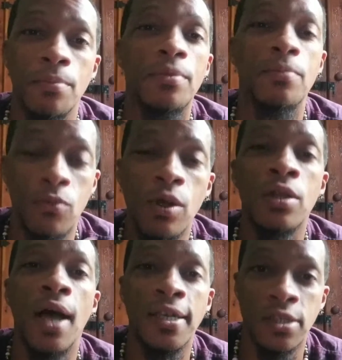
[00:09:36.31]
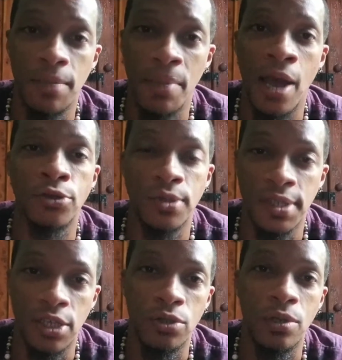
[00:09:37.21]
realize the boundaries
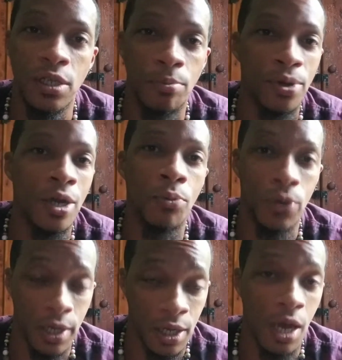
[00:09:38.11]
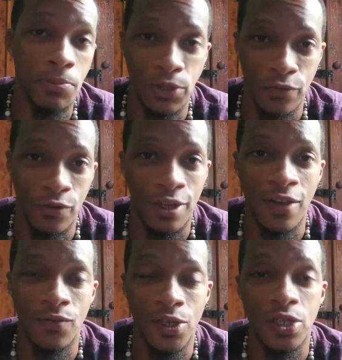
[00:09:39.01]
that you need to put up when it comes to
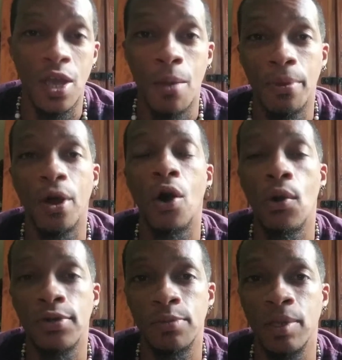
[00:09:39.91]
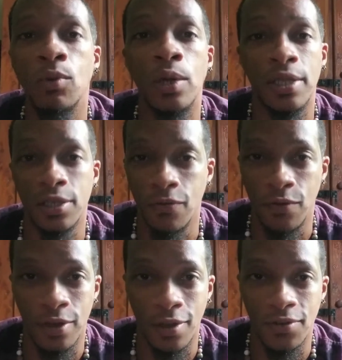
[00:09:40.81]
forgiveness, but always be willing to
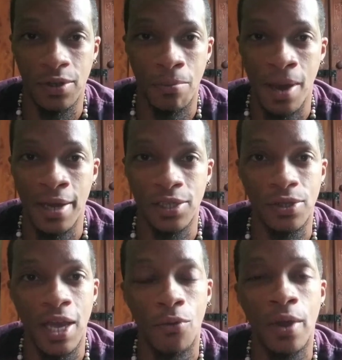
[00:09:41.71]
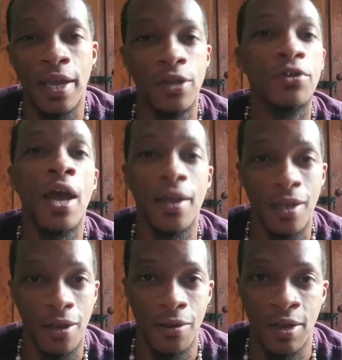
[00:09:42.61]
forgive somebody, so that way you're not
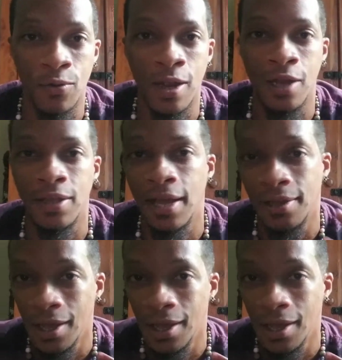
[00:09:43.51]
carrying around that